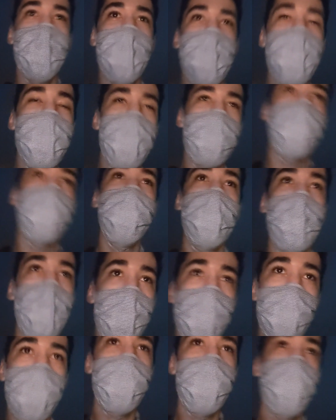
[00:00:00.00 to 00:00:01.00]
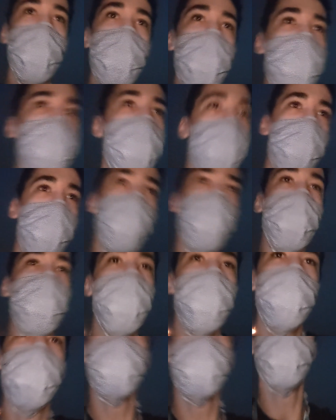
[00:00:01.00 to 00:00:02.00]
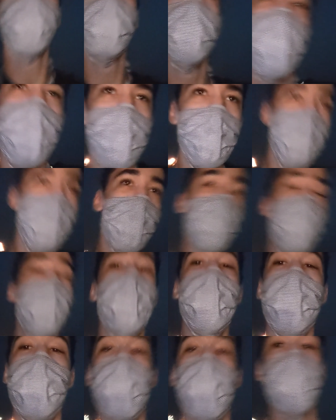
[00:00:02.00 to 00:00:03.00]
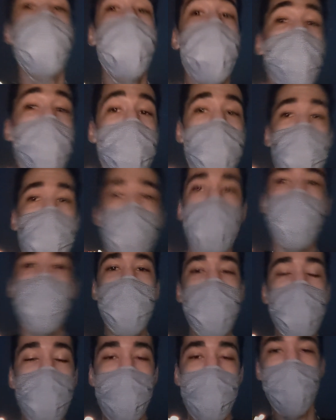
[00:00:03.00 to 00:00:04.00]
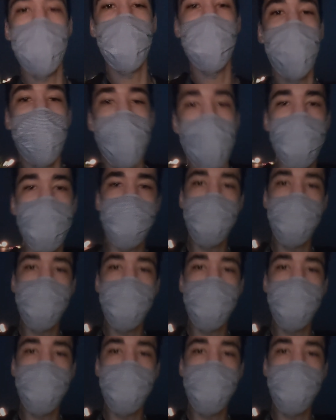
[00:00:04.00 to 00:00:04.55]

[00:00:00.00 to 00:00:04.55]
and when I get back home, I can't wait to grind even more.